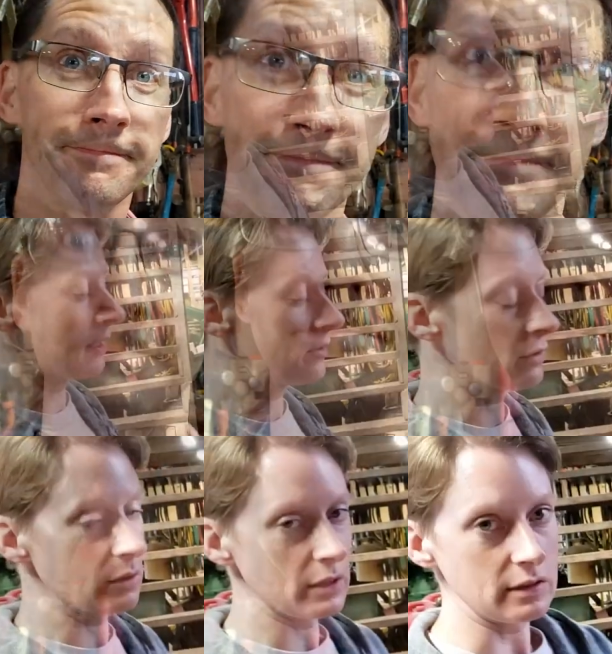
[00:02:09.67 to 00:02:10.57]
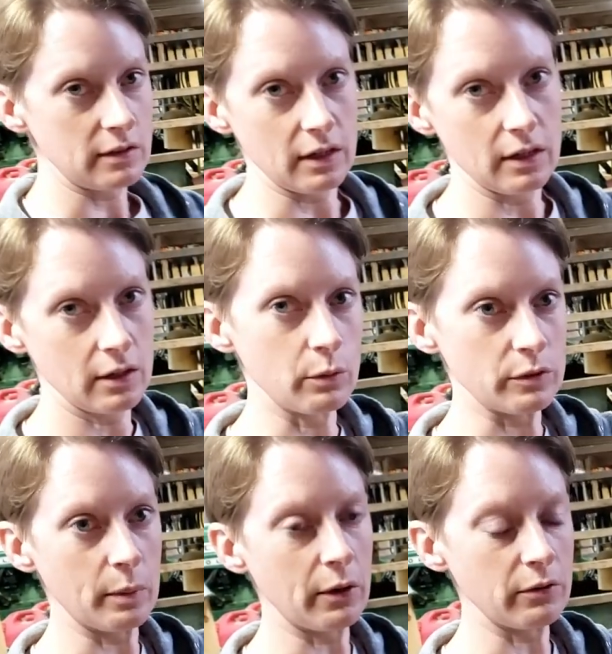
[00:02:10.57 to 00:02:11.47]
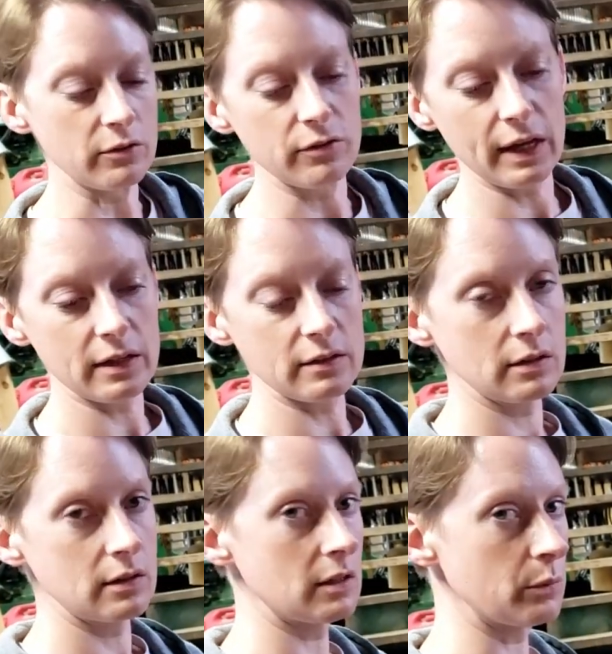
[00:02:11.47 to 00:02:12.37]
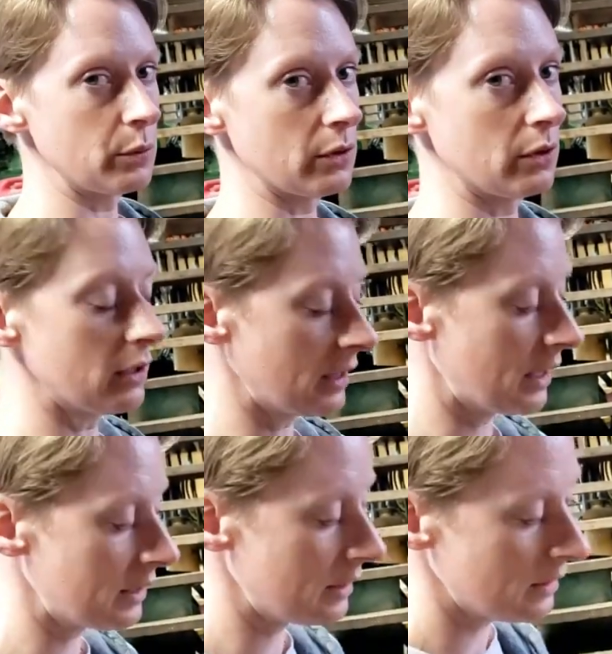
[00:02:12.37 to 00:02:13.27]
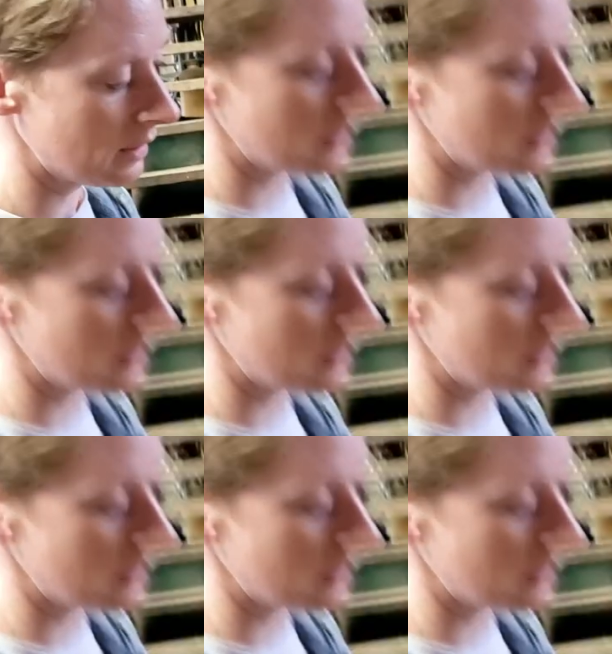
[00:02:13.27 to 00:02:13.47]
Okay, so we're gonna take what's pounded flat and put a hook on it